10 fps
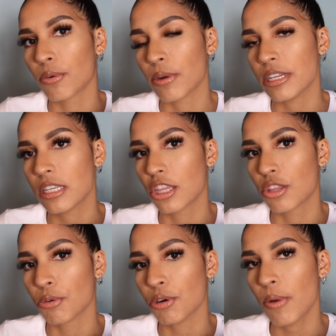rinse it
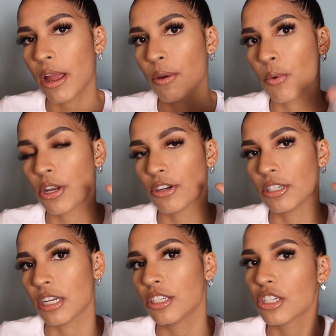through and when you're
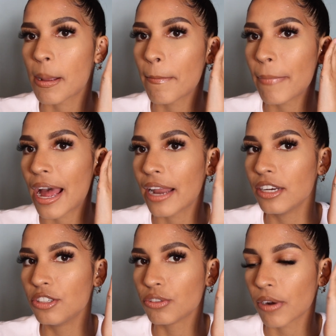done just pat
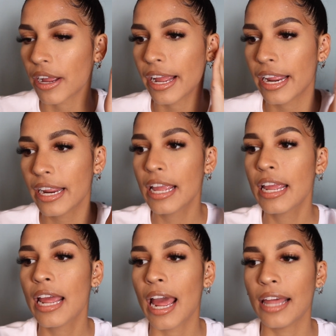it dry
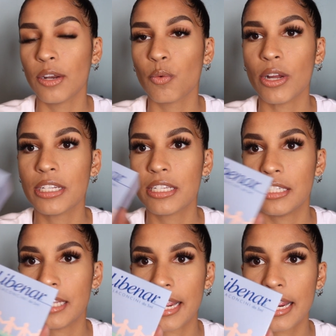and then once a
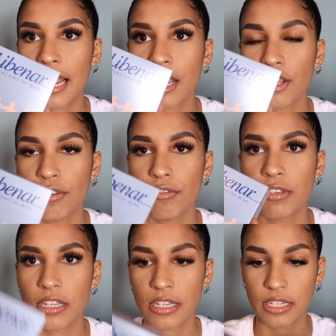day I use
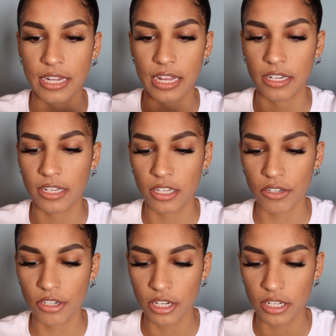these saline
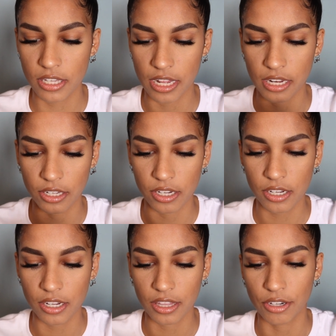solutions they
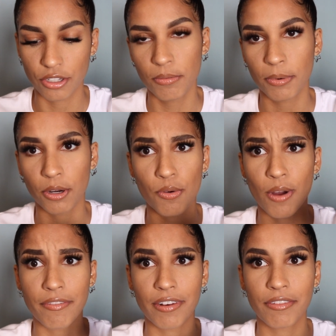look they're super cool
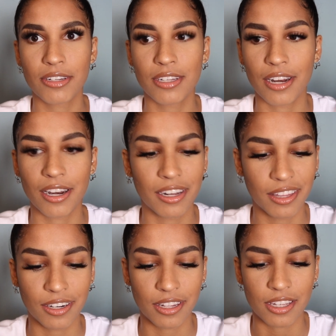I've never seen
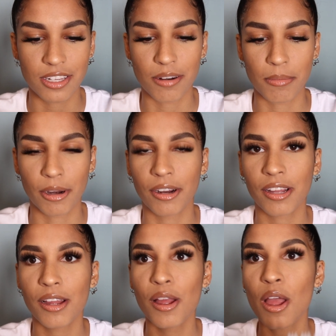anything like this in
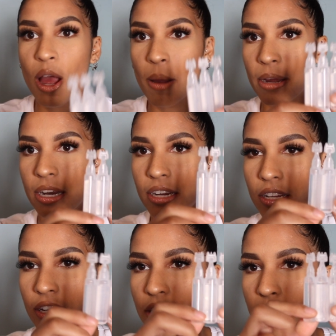America but it's